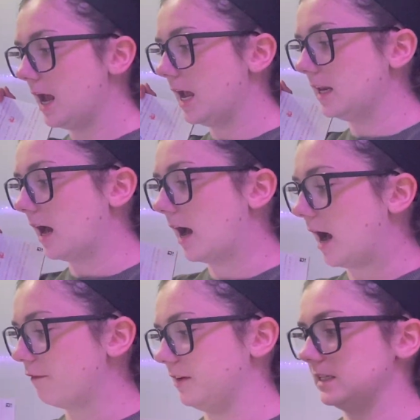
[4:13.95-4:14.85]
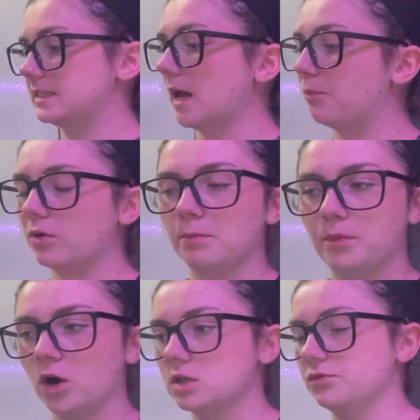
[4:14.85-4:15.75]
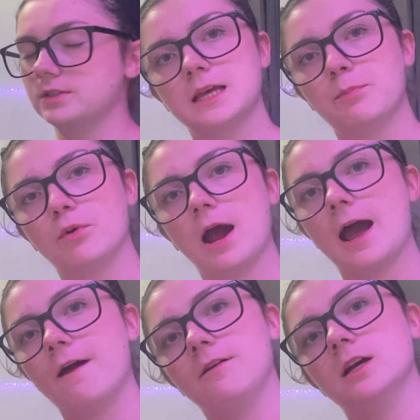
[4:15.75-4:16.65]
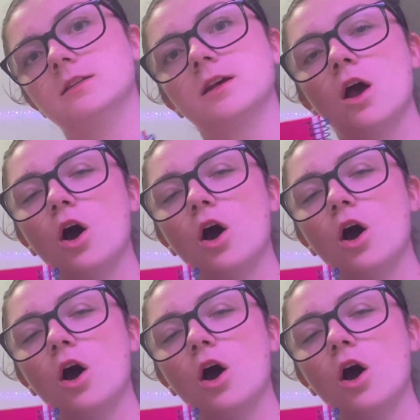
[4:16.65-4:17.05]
in having separate books for separate areas